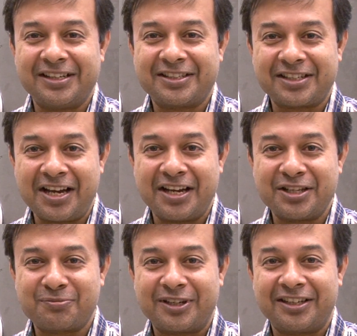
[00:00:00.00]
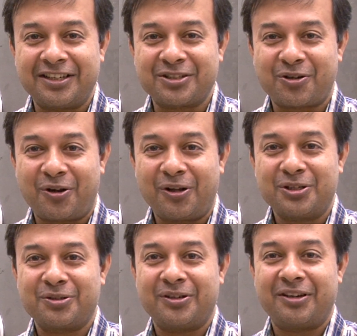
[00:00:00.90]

it's science, but it is also